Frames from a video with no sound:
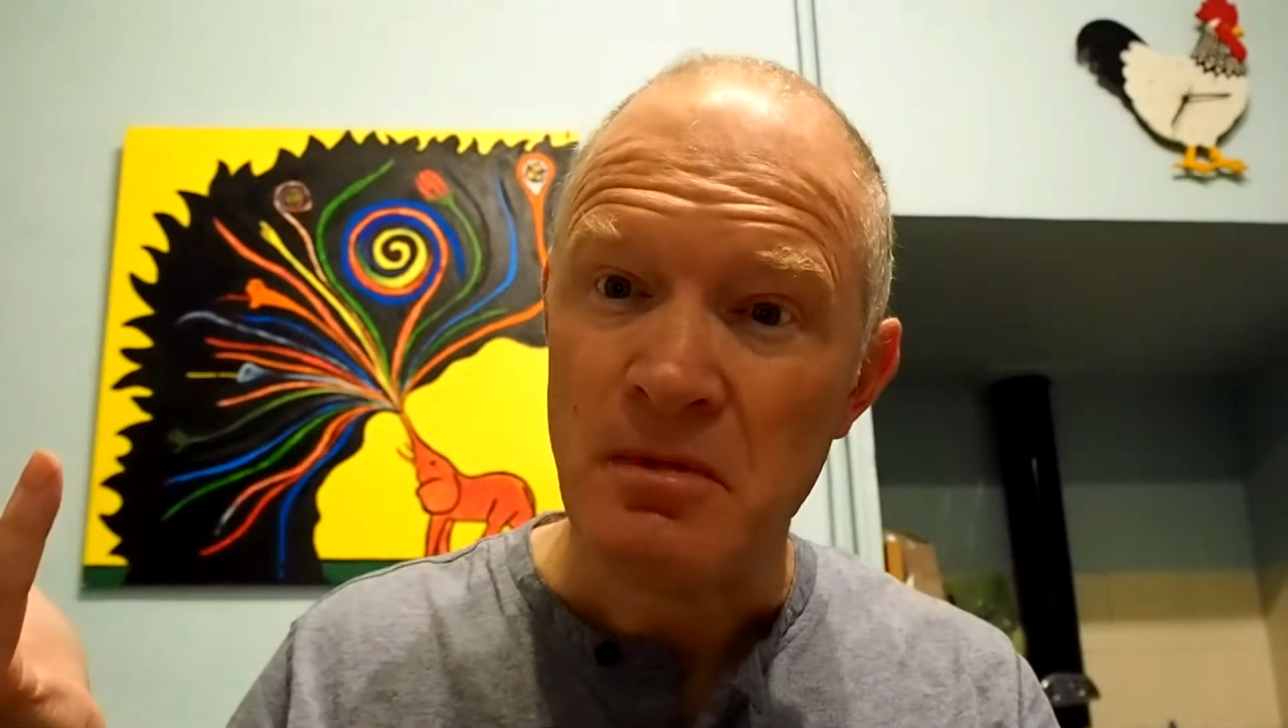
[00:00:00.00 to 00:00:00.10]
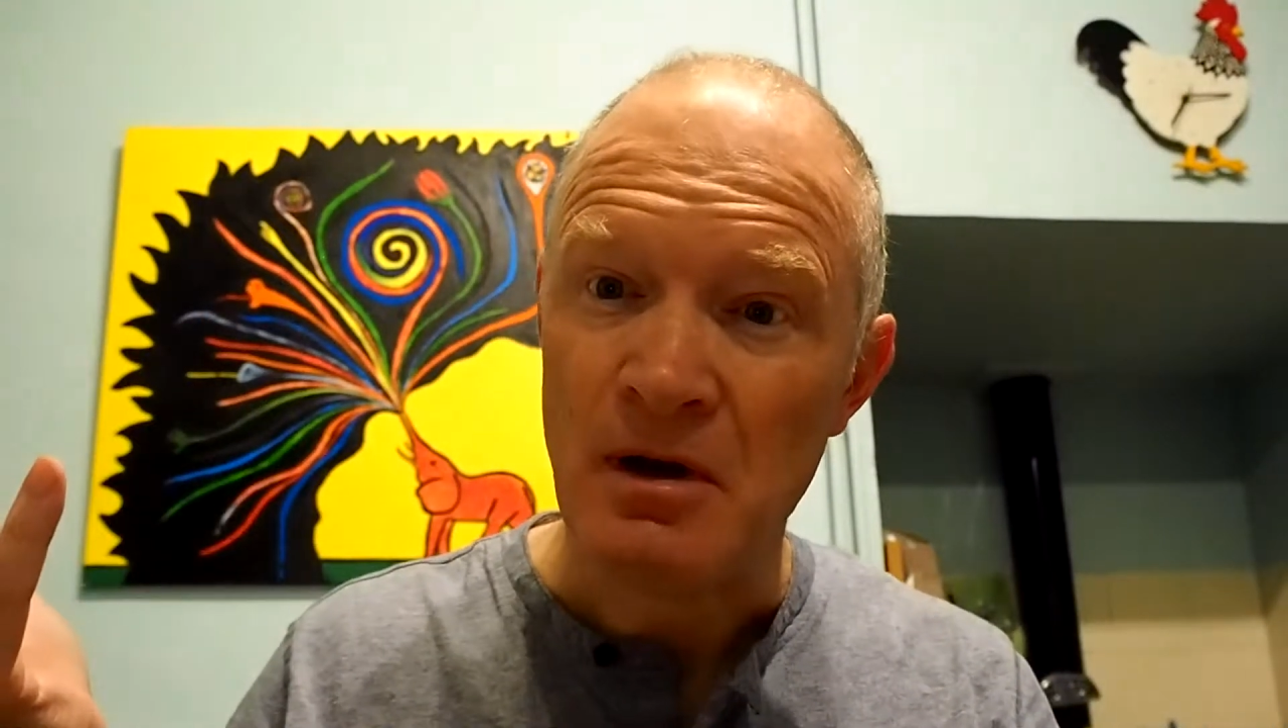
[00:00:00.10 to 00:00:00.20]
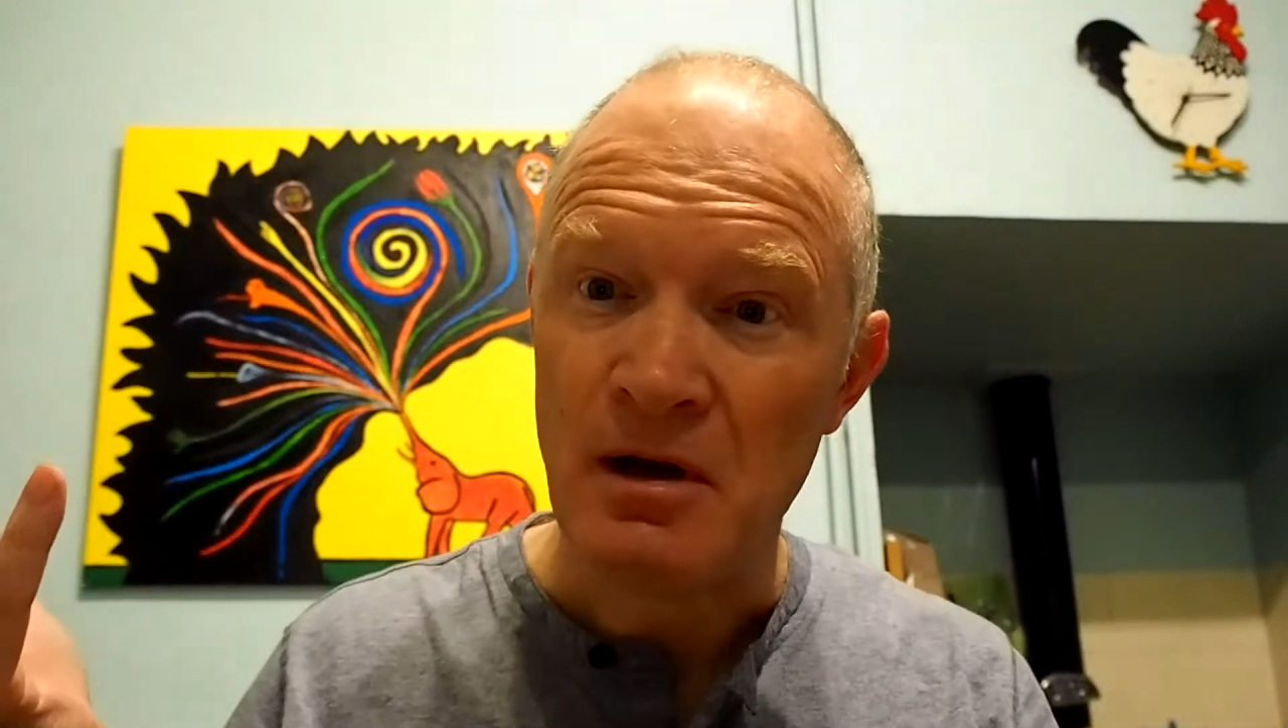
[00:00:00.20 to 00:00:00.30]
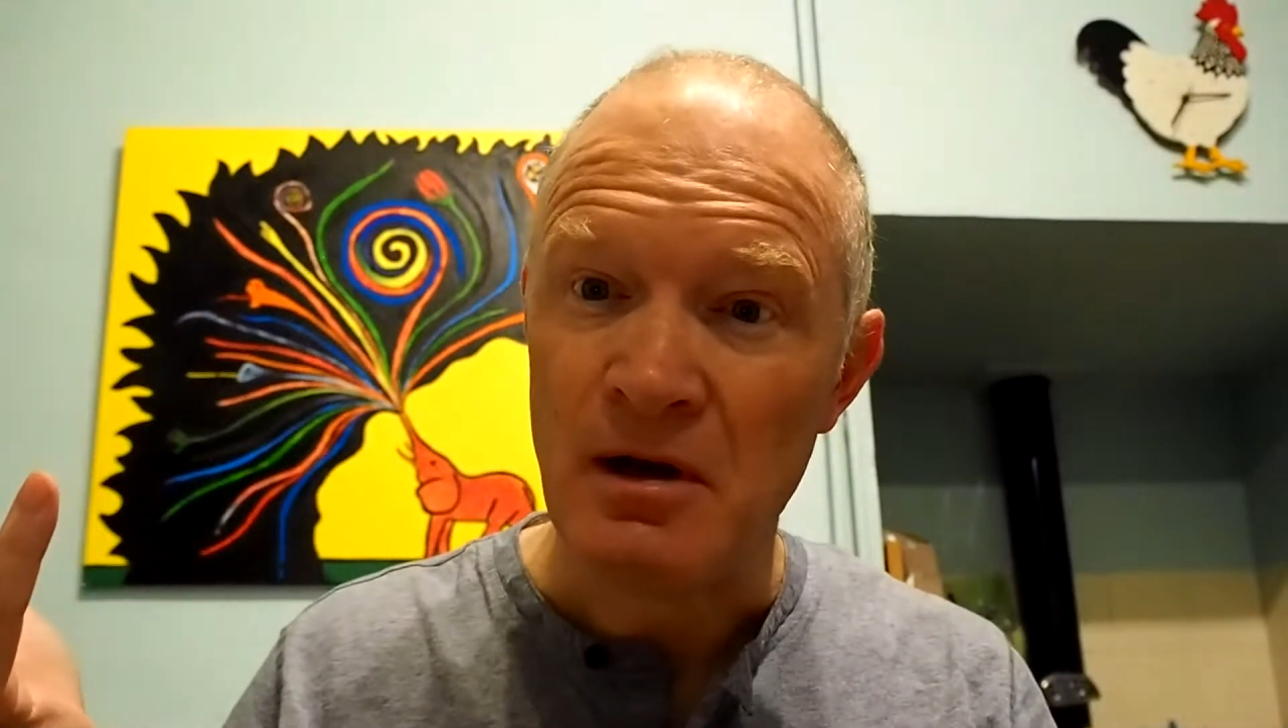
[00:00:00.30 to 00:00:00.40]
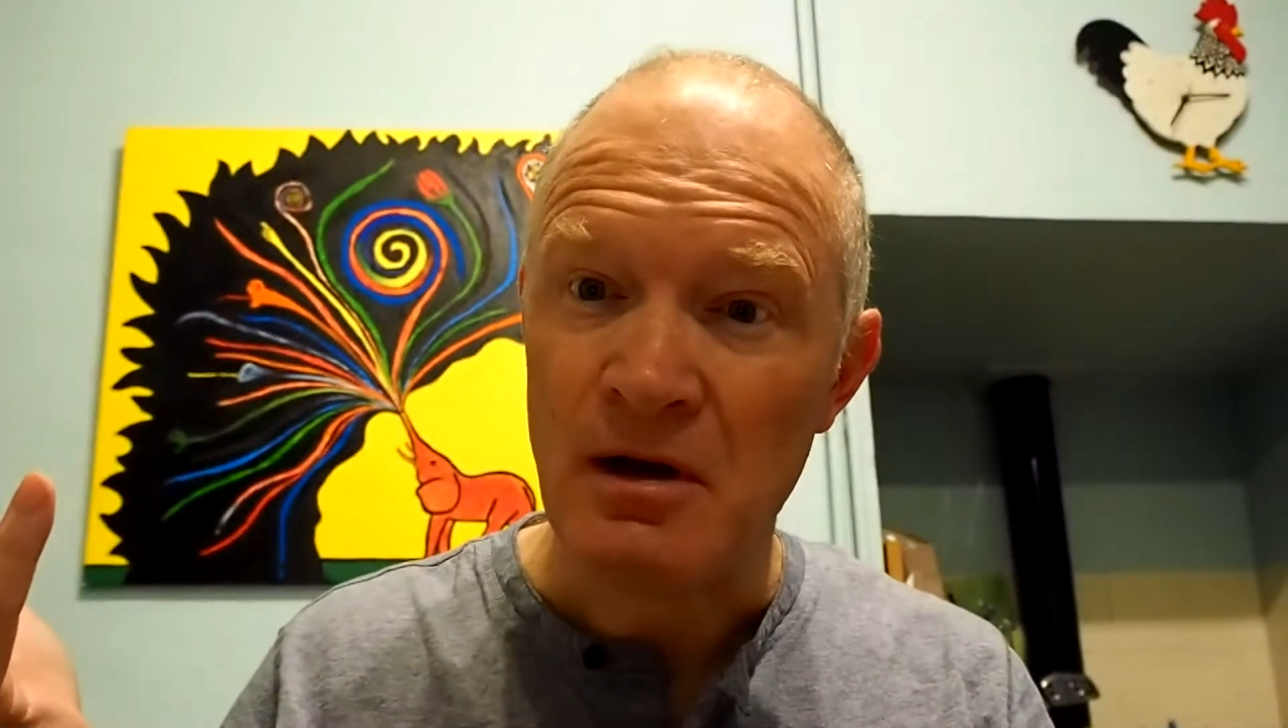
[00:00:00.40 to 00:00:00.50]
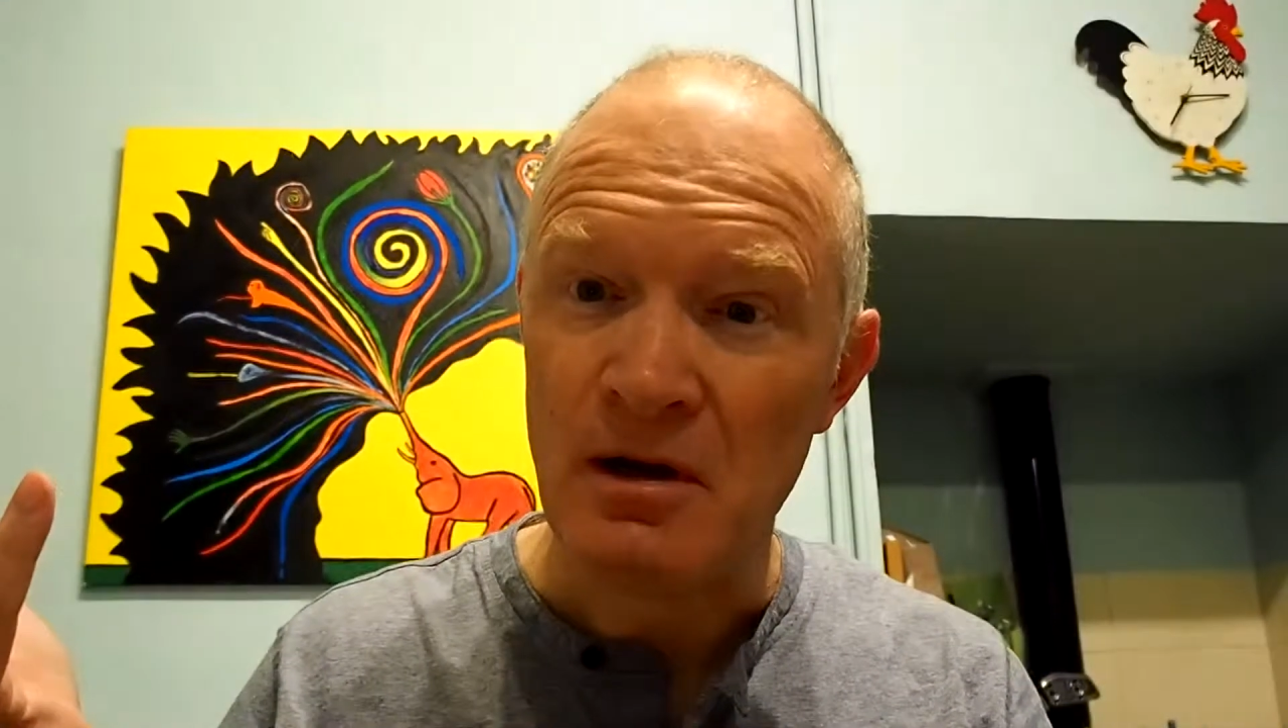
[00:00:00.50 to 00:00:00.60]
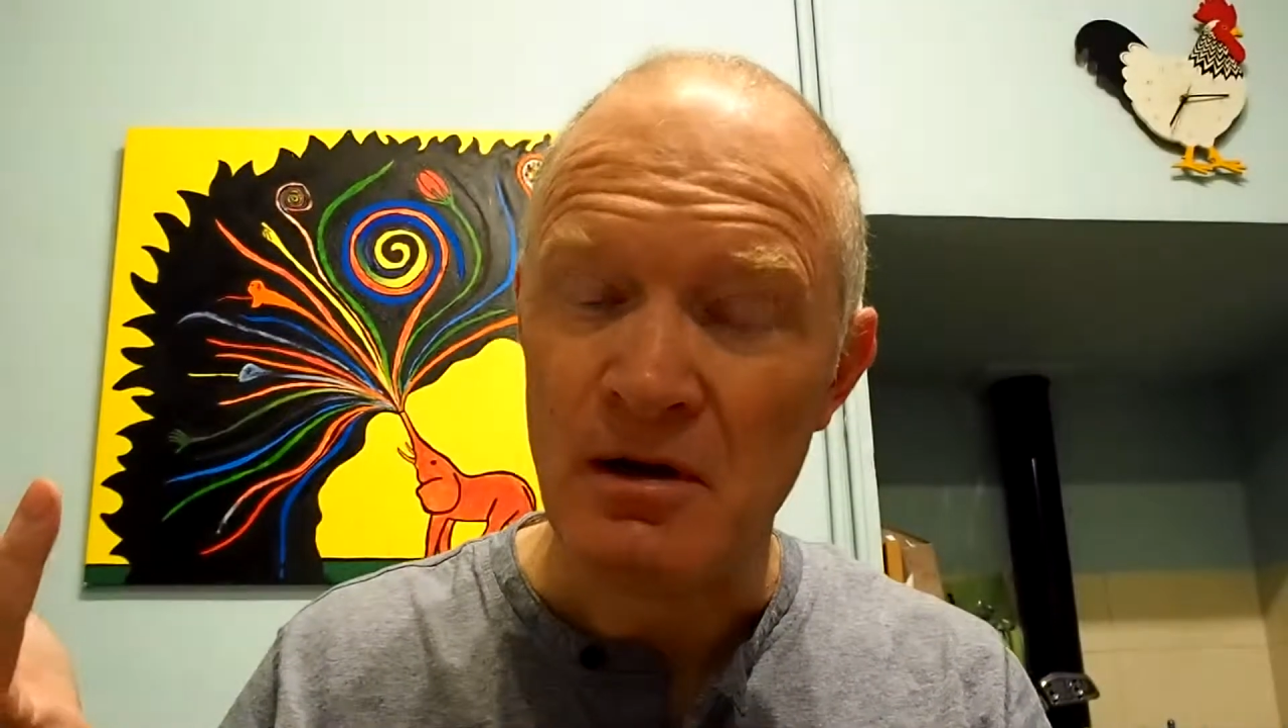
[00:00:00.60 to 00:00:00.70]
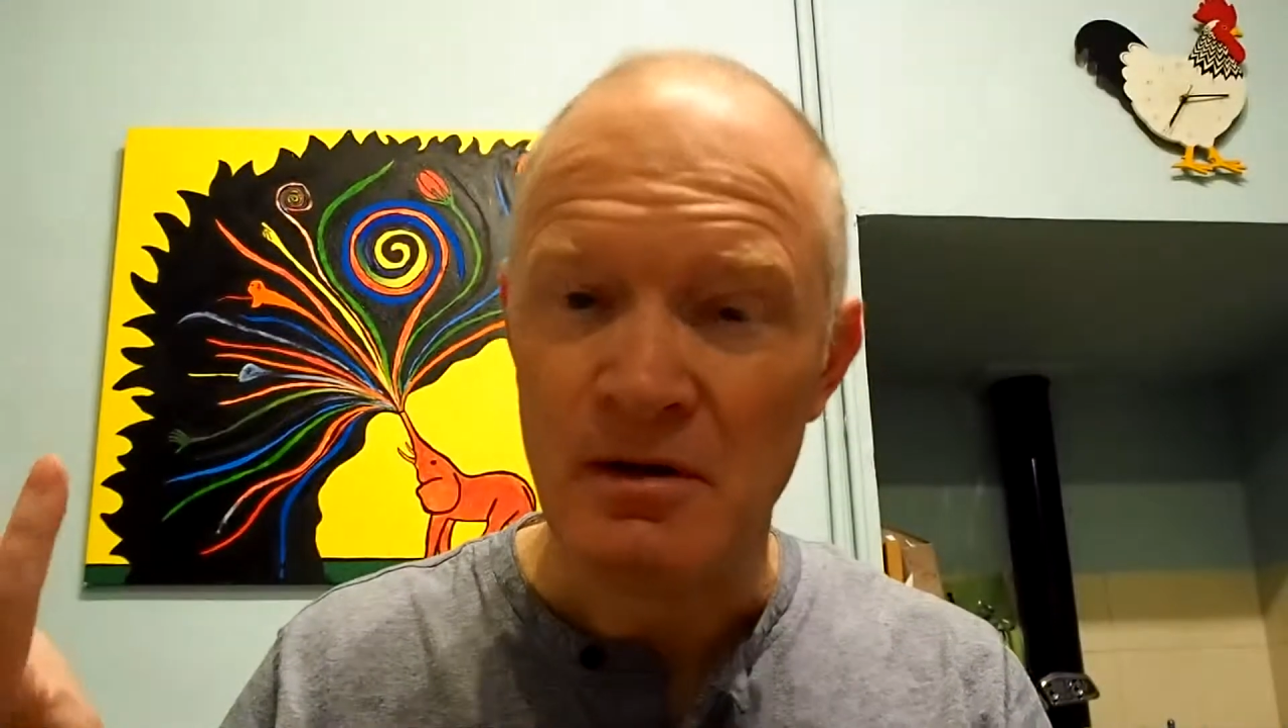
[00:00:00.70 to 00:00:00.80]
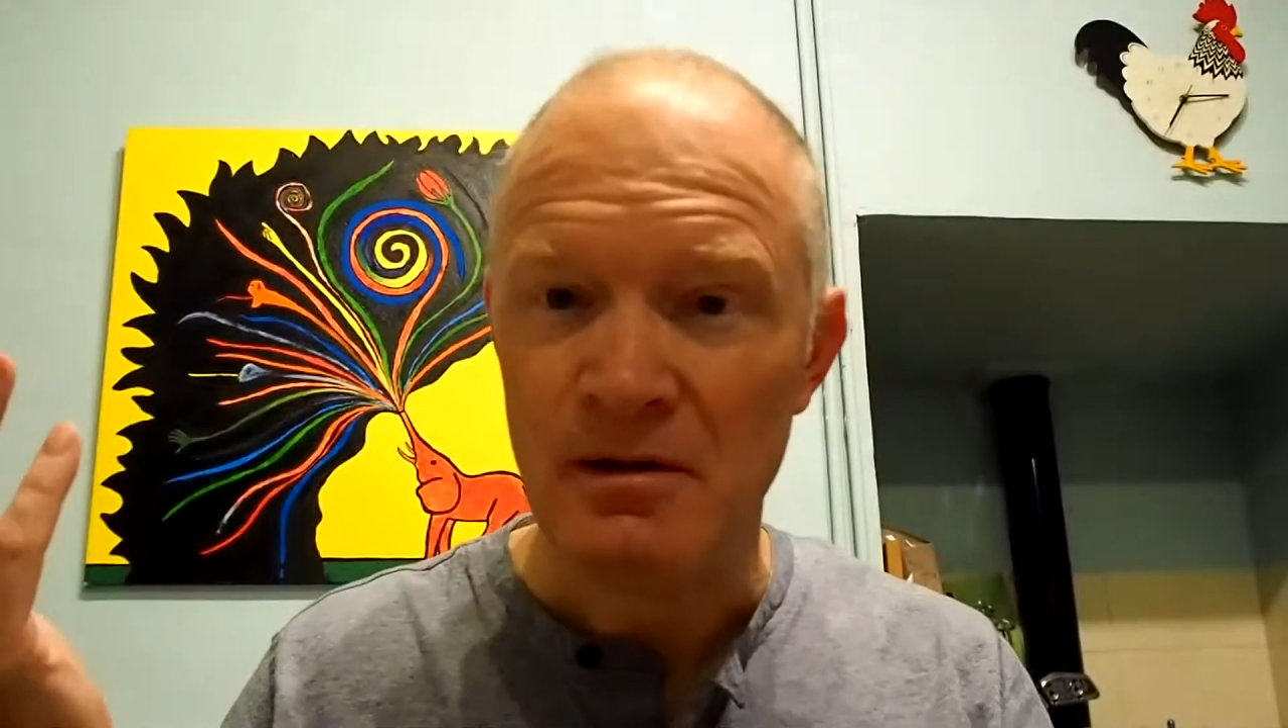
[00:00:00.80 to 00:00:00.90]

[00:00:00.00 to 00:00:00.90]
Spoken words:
an